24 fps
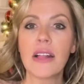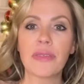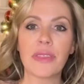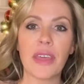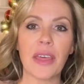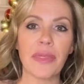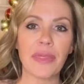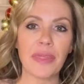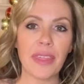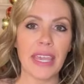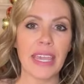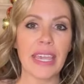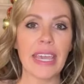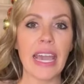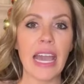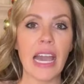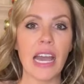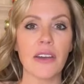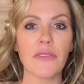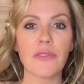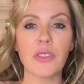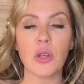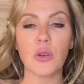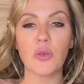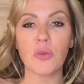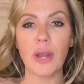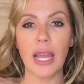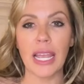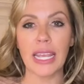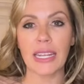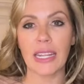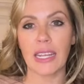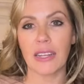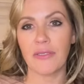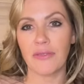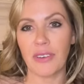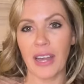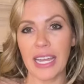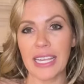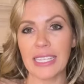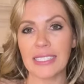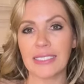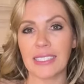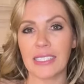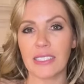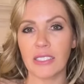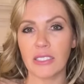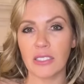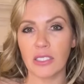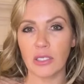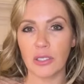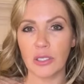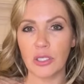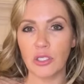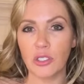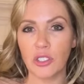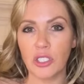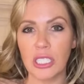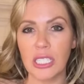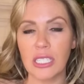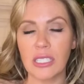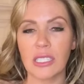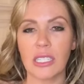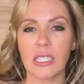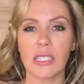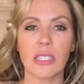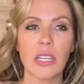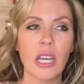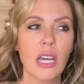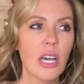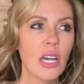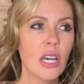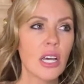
that they have the right advice and solutions is